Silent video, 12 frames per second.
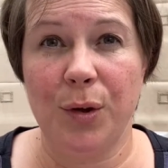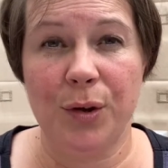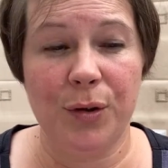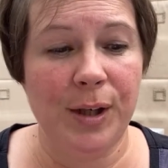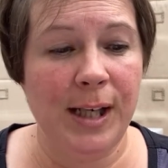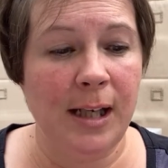
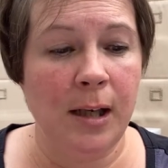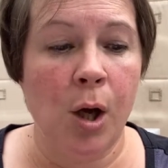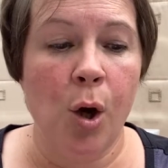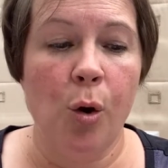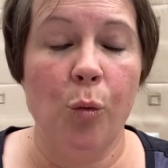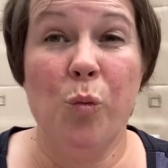3
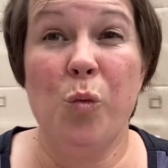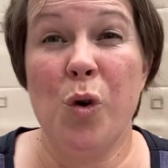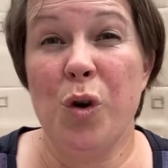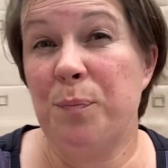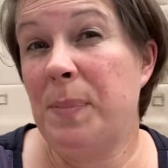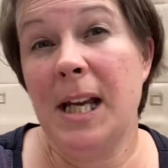
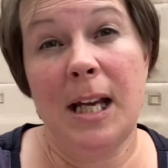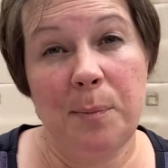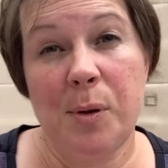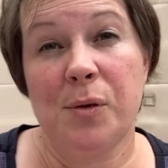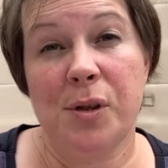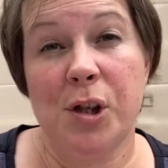would be
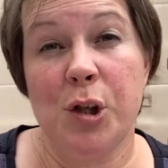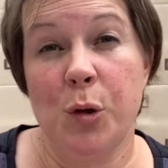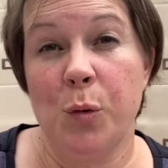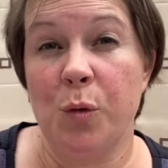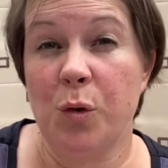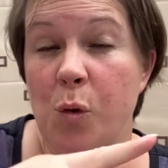able
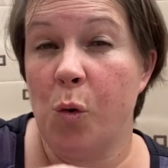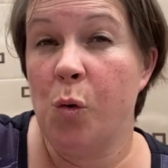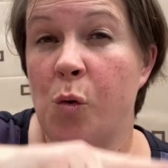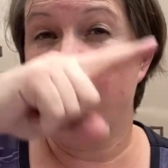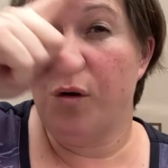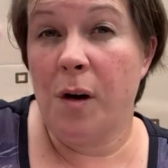to
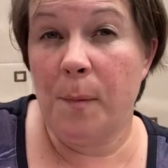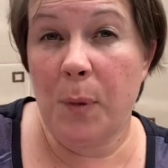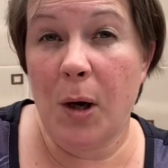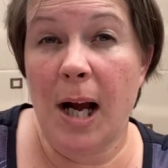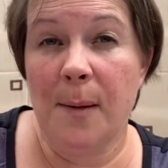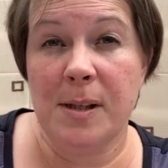go
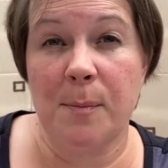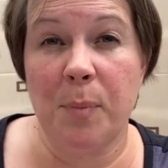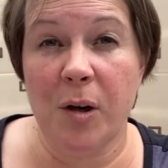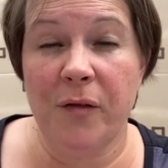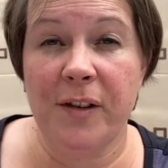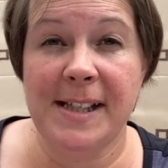perhaps
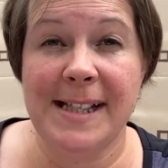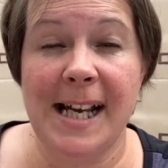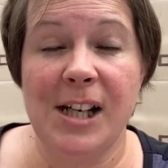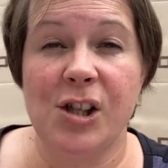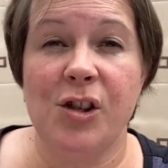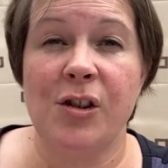above the
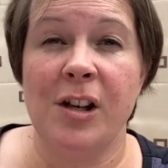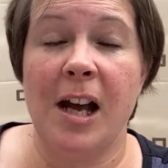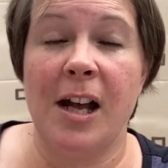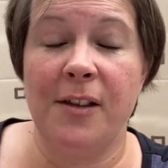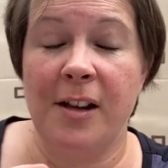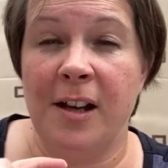century,
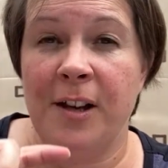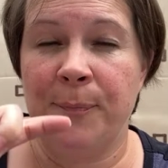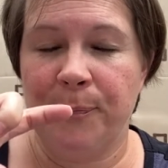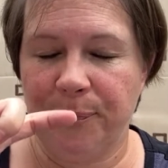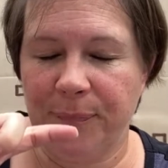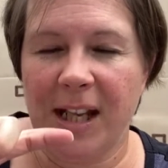the
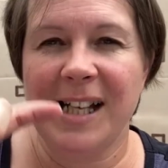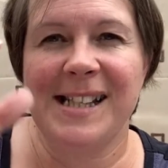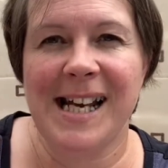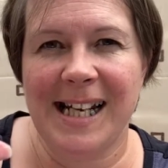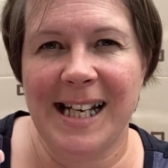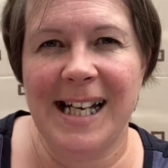
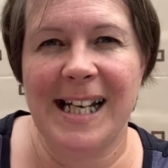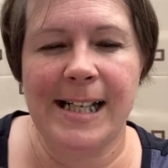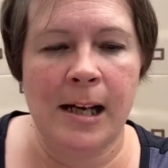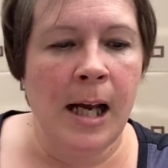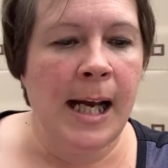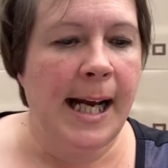decade
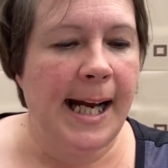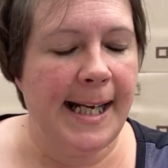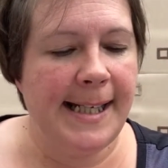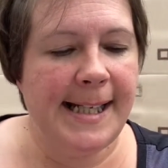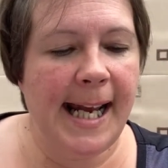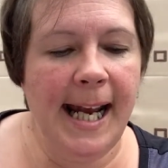
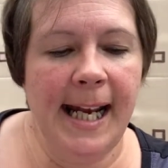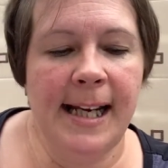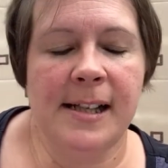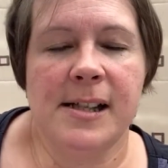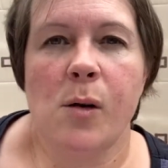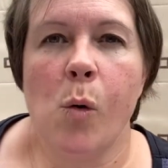in
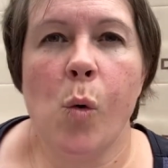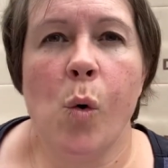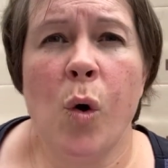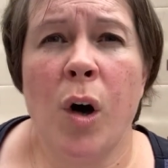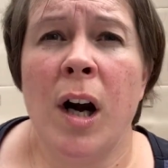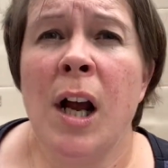tens,
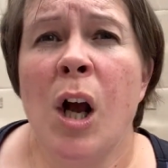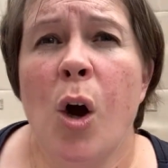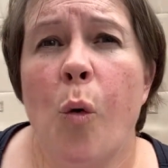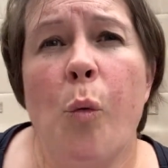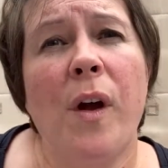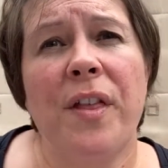or
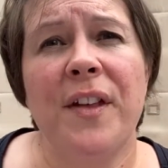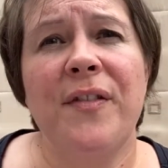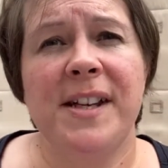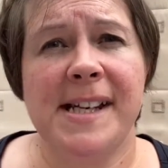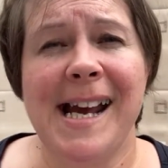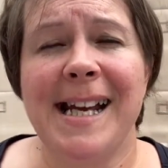within the
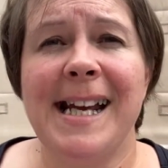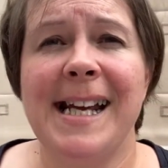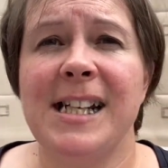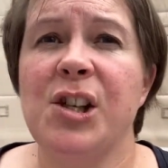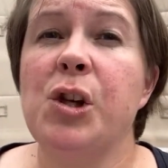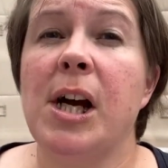decade.
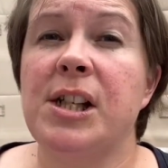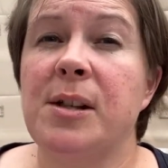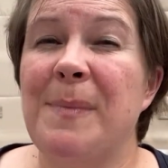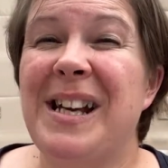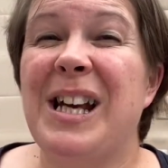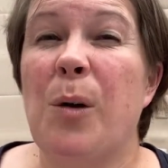I tried to
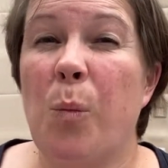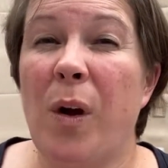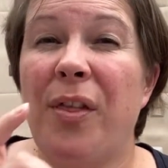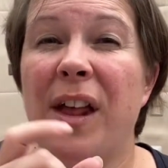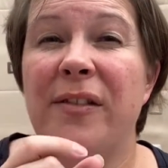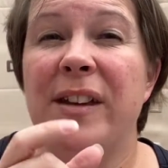make it
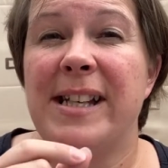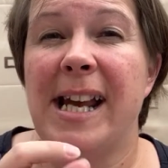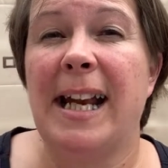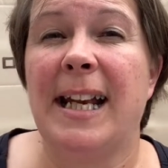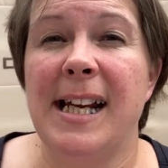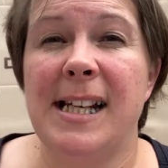within the
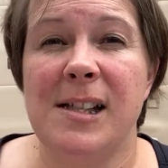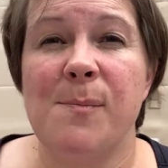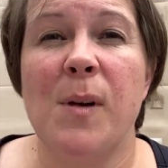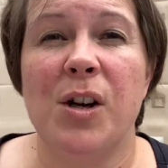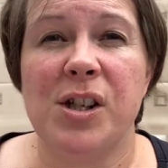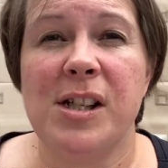decade as
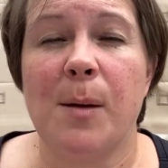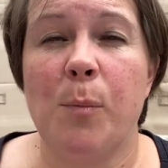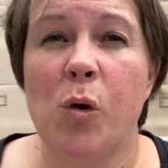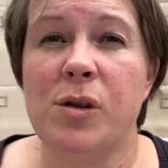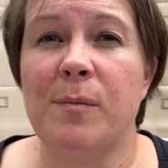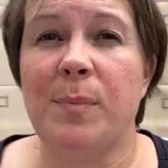much as I
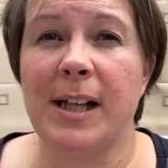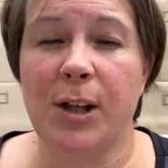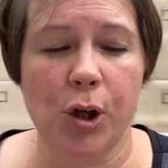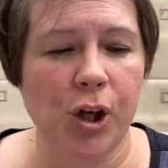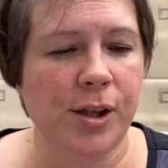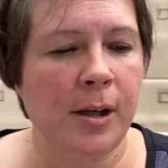possibly
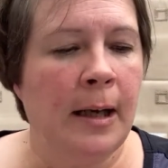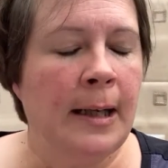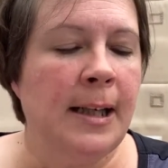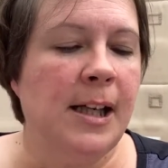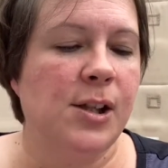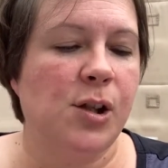could.
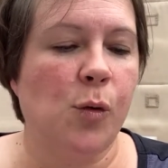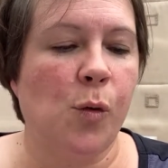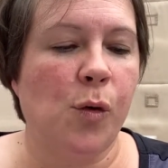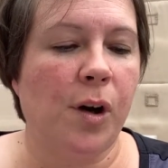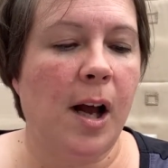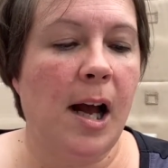
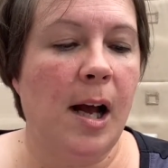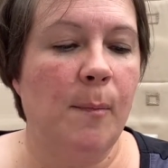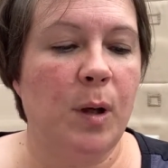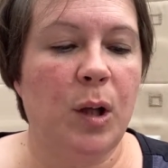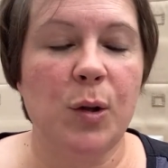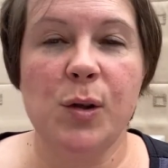So
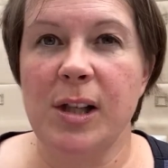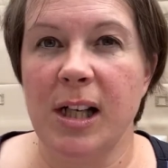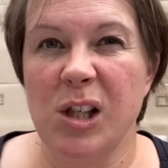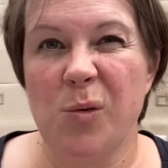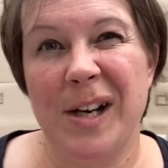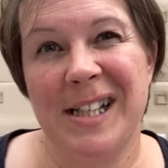clues like
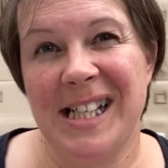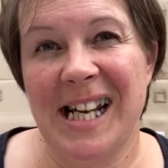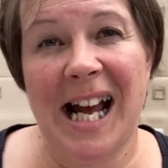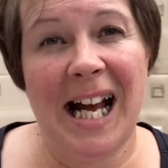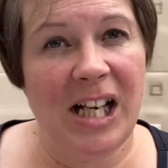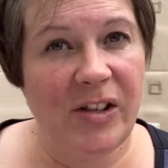20
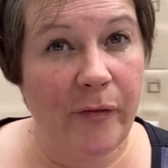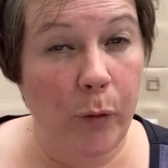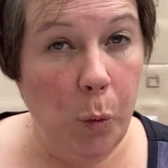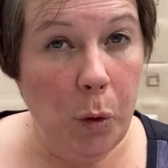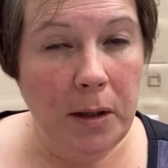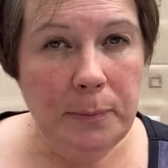add
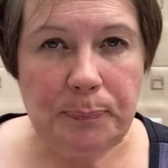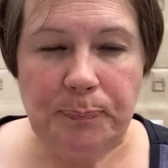4.